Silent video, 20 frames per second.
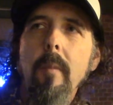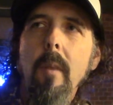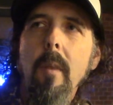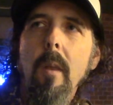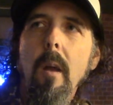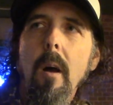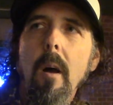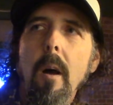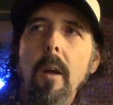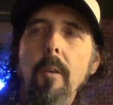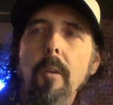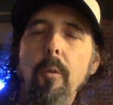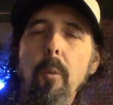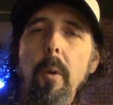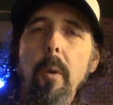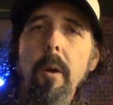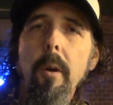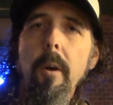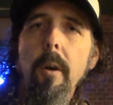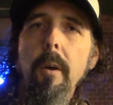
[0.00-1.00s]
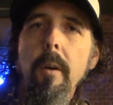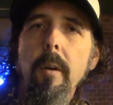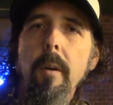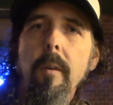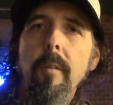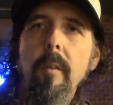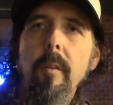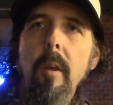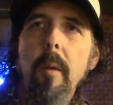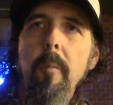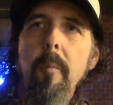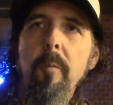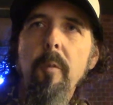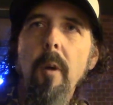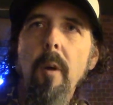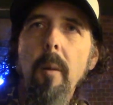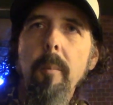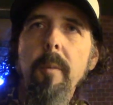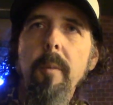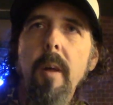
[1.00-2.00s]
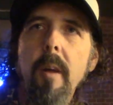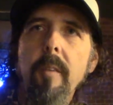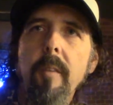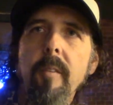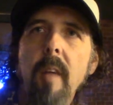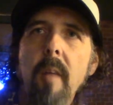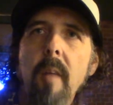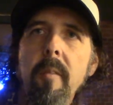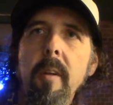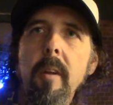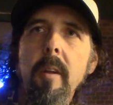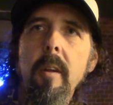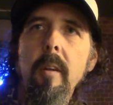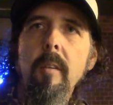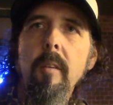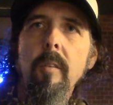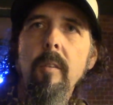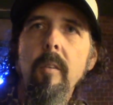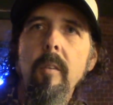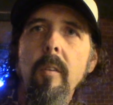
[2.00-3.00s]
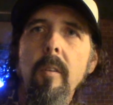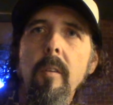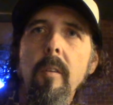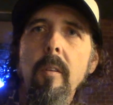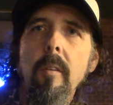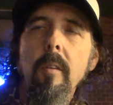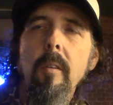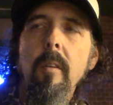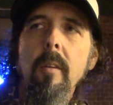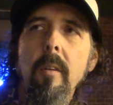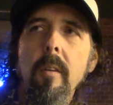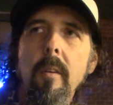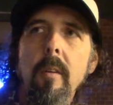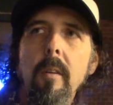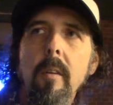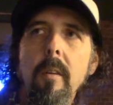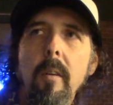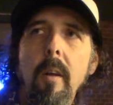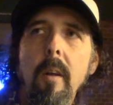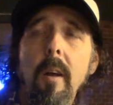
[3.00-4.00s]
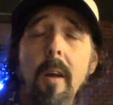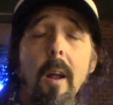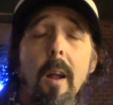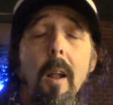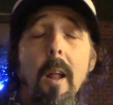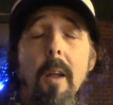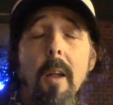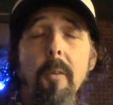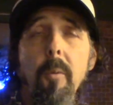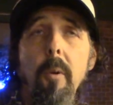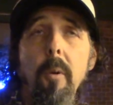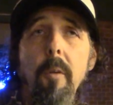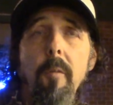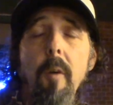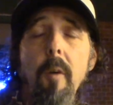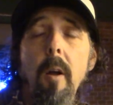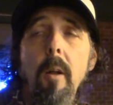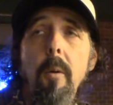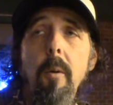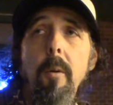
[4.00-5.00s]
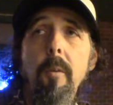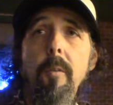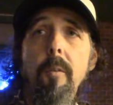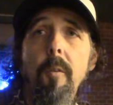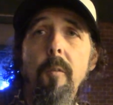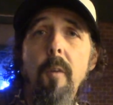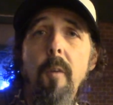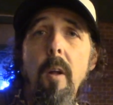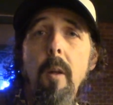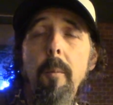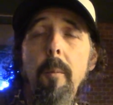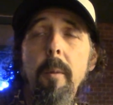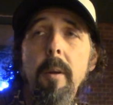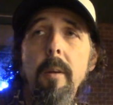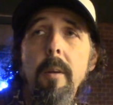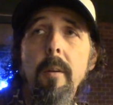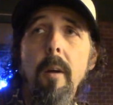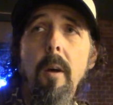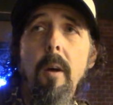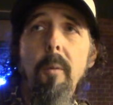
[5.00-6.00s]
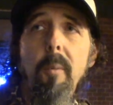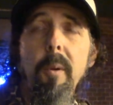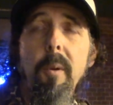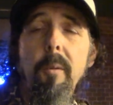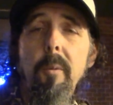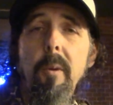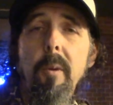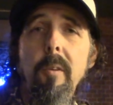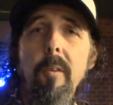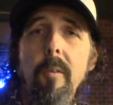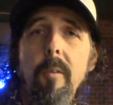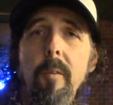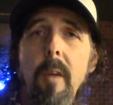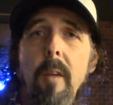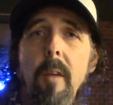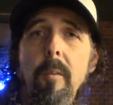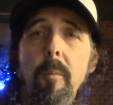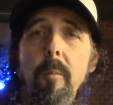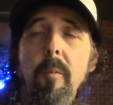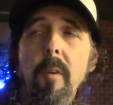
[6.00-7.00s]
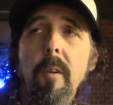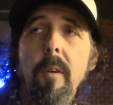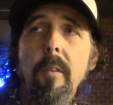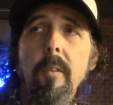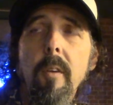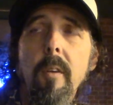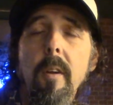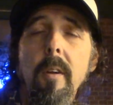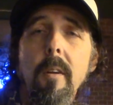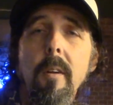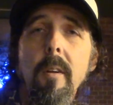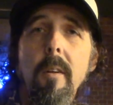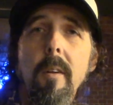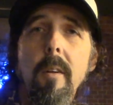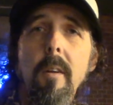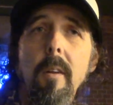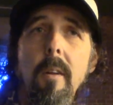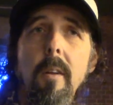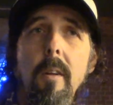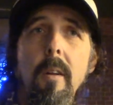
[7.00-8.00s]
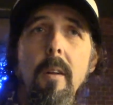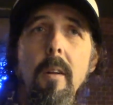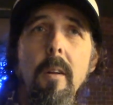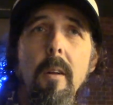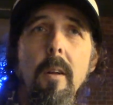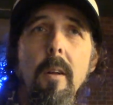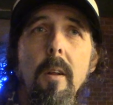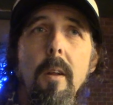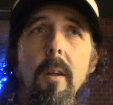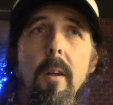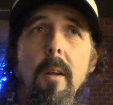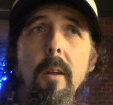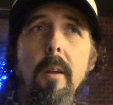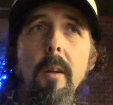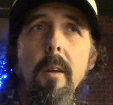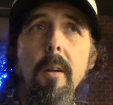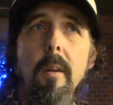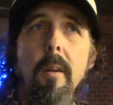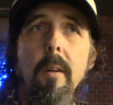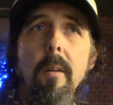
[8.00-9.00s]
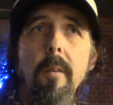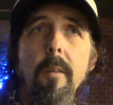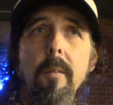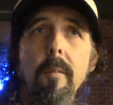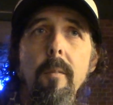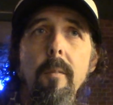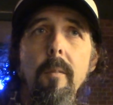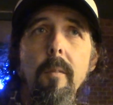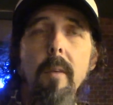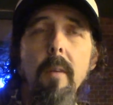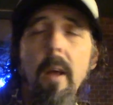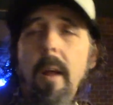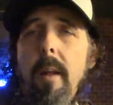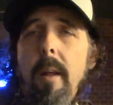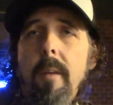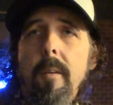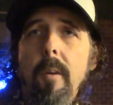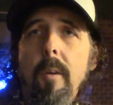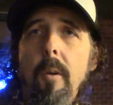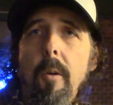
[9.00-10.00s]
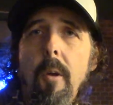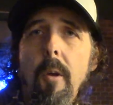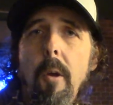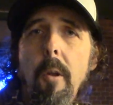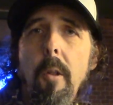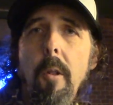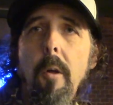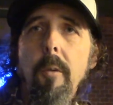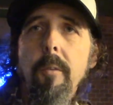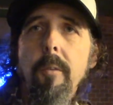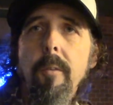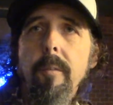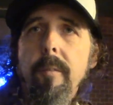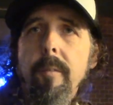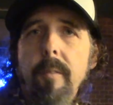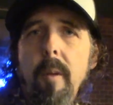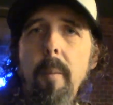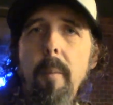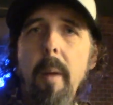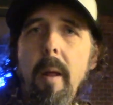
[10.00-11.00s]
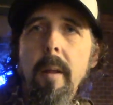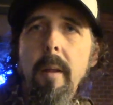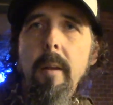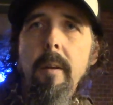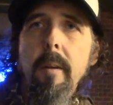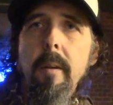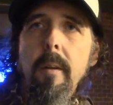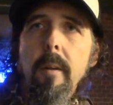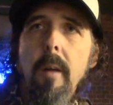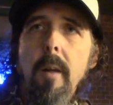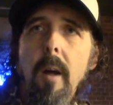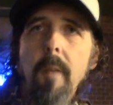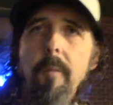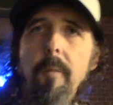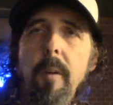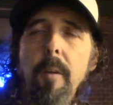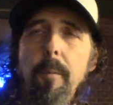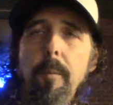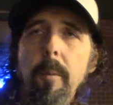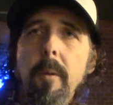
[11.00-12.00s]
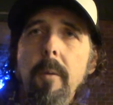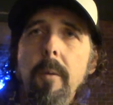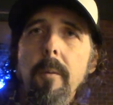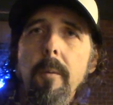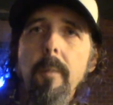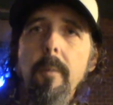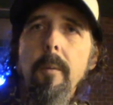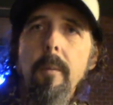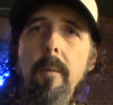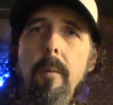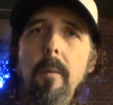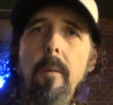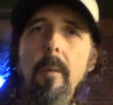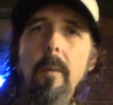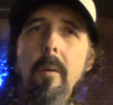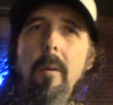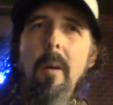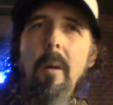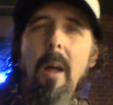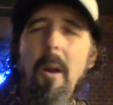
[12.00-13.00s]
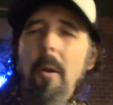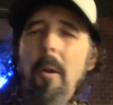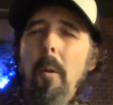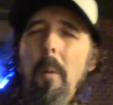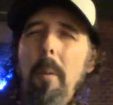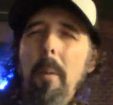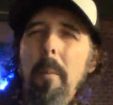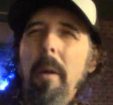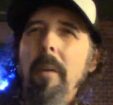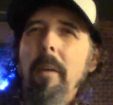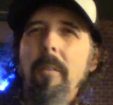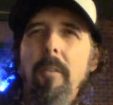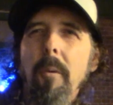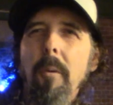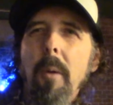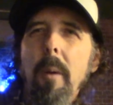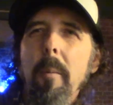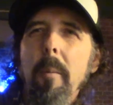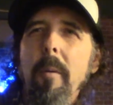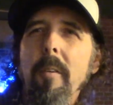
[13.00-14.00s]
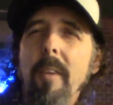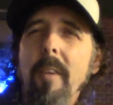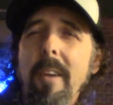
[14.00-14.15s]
On Twitter, Tim from the 70s. Got a lot of Twitter followers. Follow me. I'll retweet you if you got some funny shit. And go to those. Tim Hanlon on Facebook. Awesome. I don't know what my Instagram is.